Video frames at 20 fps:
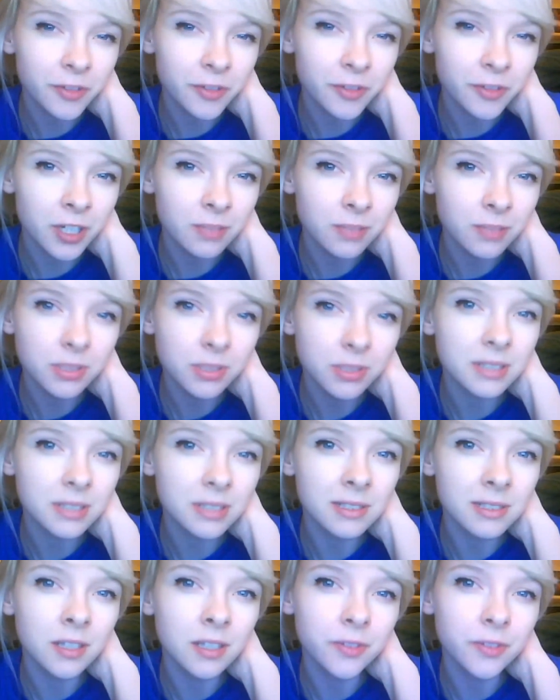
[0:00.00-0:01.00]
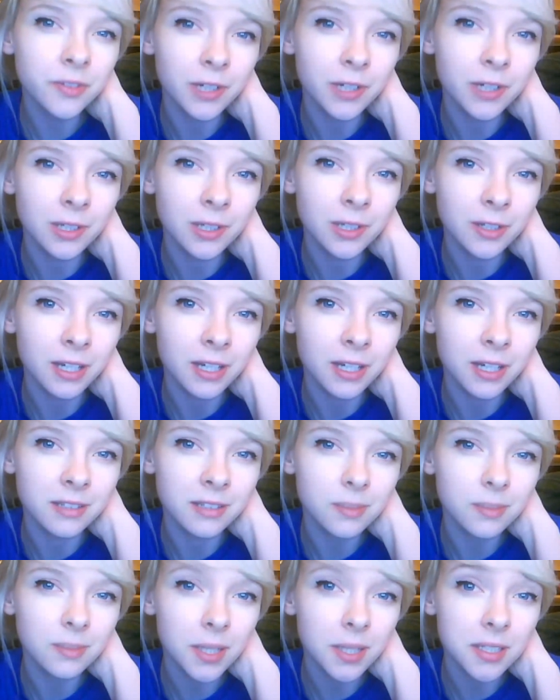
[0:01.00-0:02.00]
fun, but it doesn't last very long, and
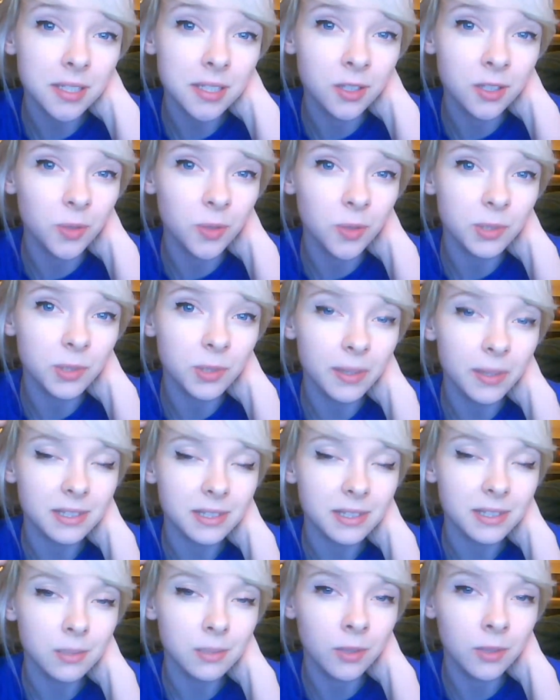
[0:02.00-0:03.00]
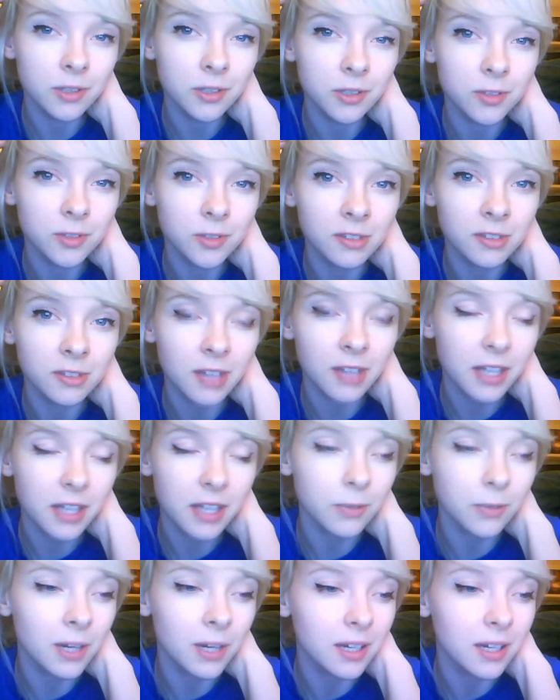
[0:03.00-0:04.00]
especially not when you're playing someone who's in
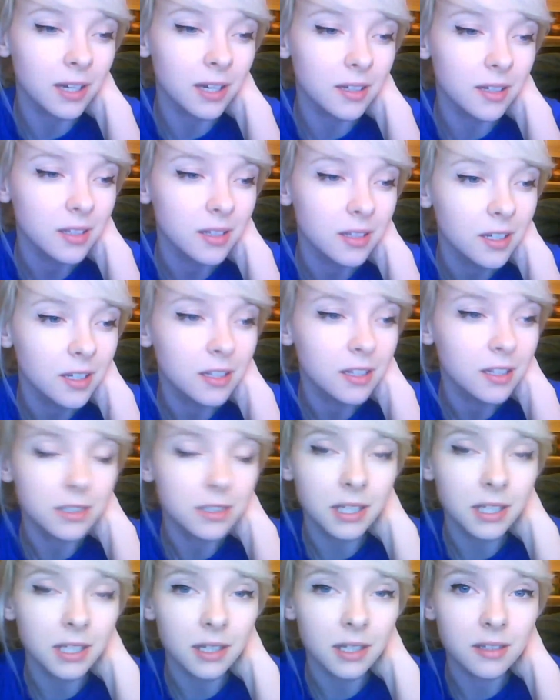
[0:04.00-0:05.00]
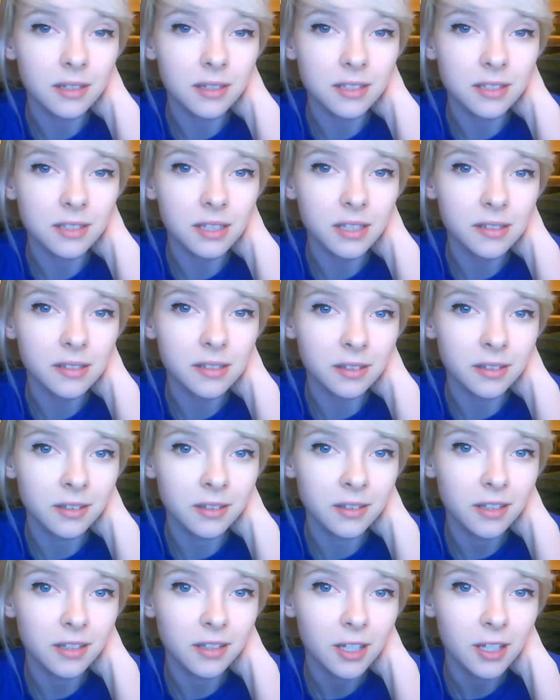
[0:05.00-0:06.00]
anywhere near decent.
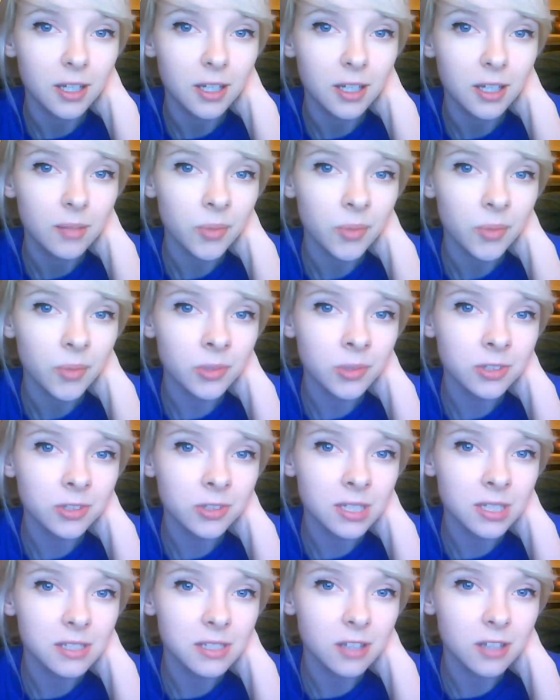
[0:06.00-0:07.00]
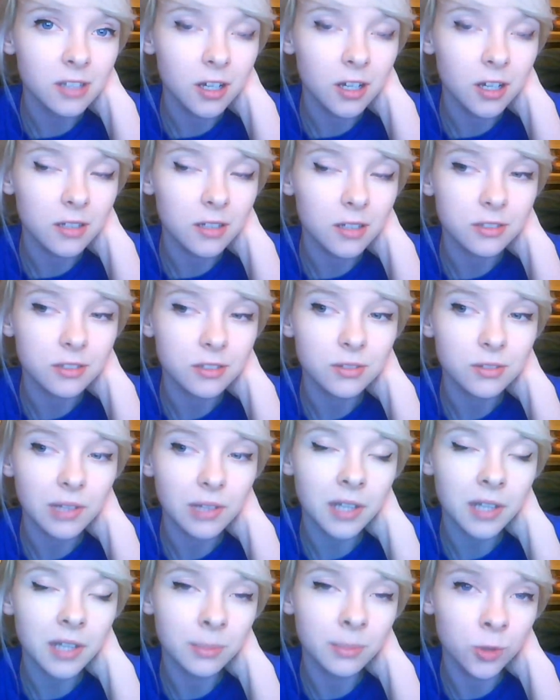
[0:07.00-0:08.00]
But once you actually start
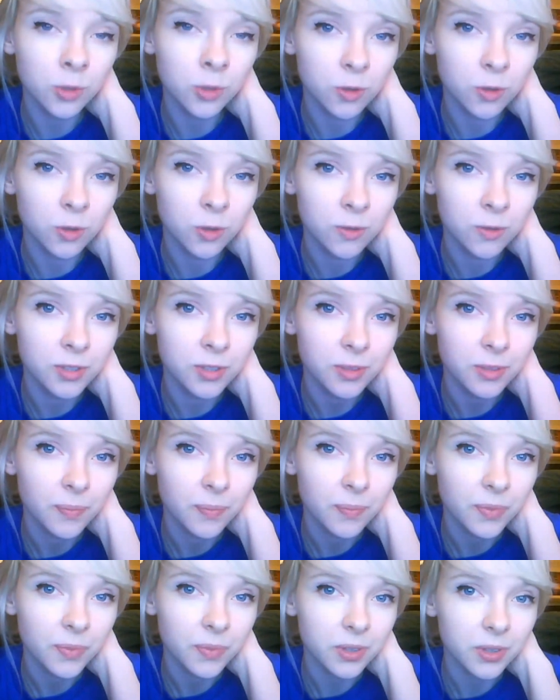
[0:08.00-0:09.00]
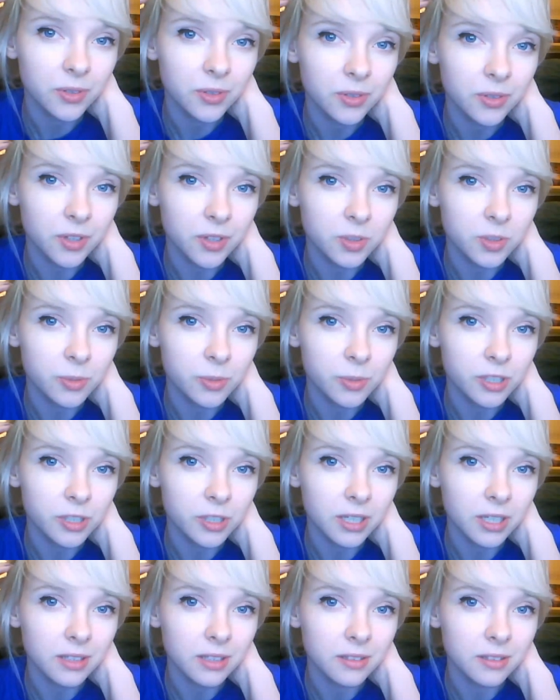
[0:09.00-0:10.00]
learning moves, you start to
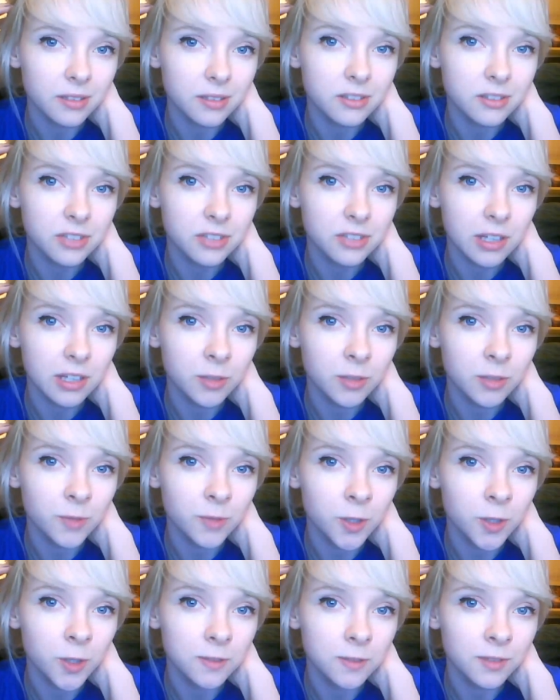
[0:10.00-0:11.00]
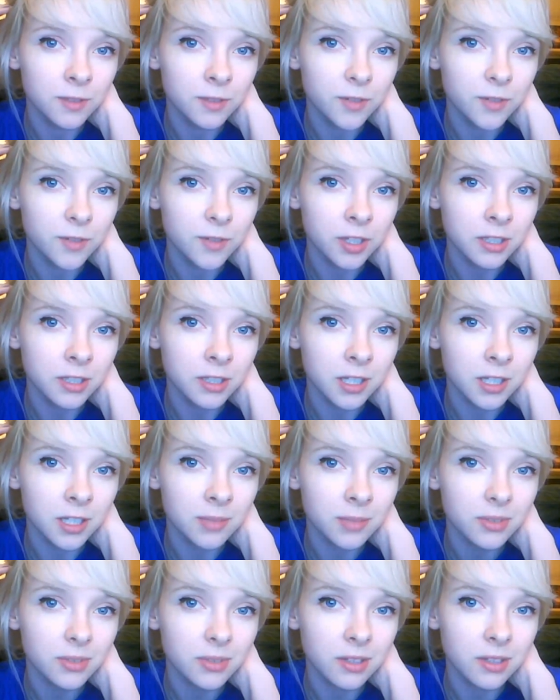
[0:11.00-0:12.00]
appreciate the skill involved in fighting
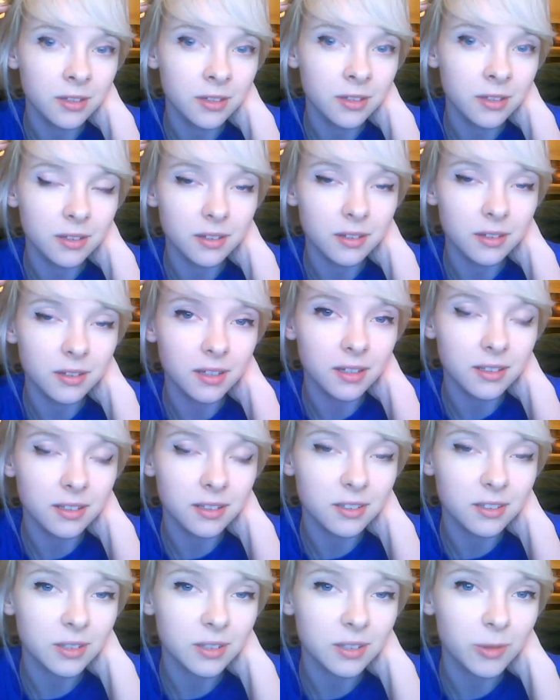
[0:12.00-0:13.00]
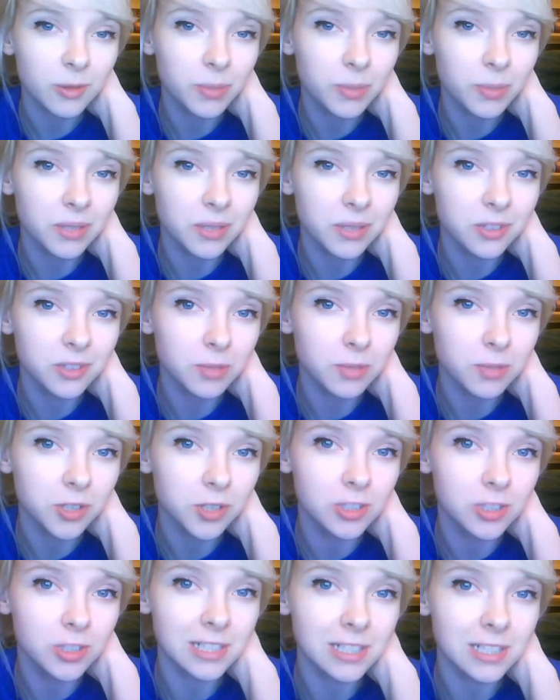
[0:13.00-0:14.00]
games, and that appeals to me
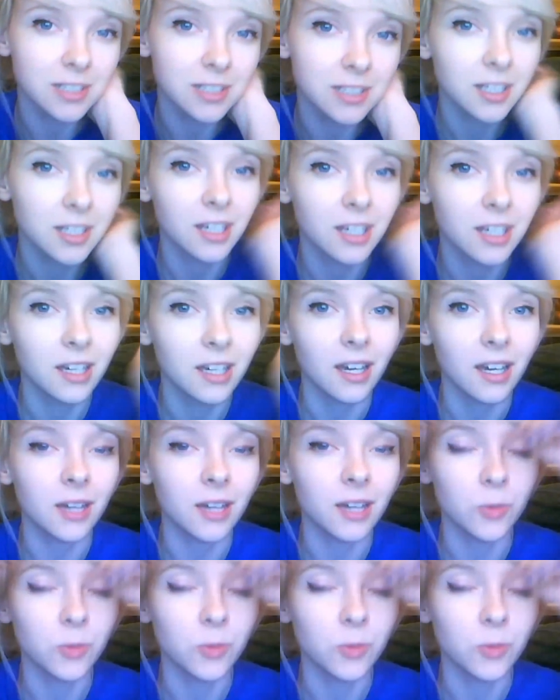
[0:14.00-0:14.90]
hugely. And